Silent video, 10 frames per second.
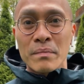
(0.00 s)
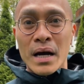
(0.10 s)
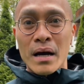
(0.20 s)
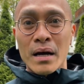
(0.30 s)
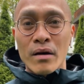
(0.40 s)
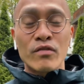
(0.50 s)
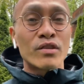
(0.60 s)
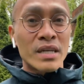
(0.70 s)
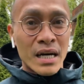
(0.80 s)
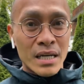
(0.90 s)
a few
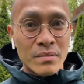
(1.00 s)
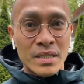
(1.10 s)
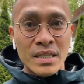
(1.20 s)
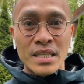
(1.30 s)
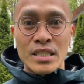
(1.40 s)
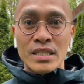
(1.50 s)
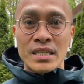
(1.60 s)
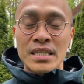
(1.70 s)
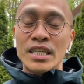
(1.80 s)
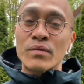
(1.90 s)
times
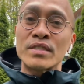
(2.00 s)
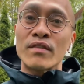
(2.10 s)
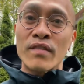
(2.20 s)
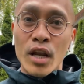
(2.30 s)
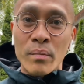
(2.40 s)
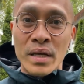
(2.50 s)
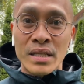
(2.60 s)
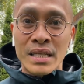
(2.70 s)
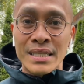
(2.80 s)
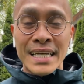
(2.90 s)
since it was developed in
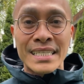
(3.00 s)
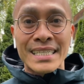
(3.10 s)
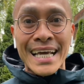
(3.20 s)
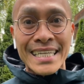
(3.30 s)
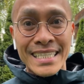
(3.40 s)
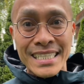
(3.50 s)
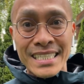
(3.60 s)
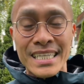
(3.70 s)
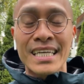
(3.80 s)
the 1918th,